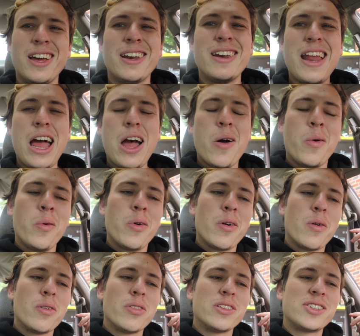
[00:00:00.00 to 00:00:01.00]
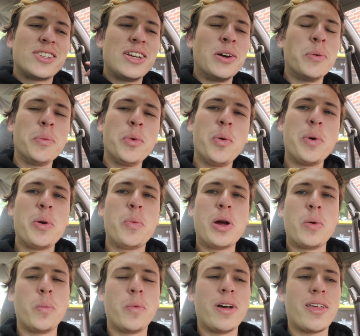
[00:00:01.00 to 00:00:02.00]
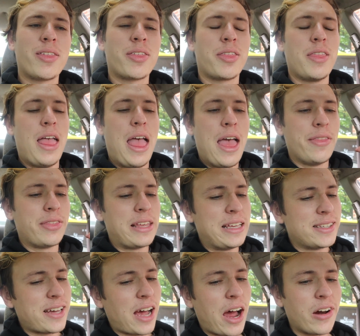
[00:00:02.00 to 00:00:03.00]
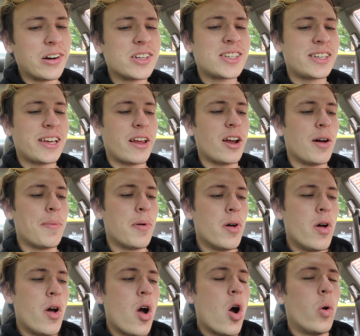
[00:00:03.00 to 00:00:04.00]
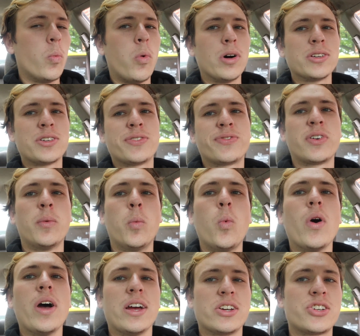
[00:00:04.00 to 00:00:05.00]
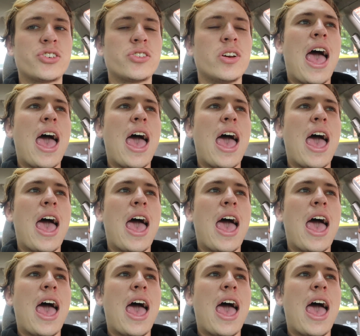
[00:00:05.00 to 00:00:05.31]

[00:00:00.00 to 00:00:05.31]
Now, the steering wheel we went with and the entire setup was from Wish.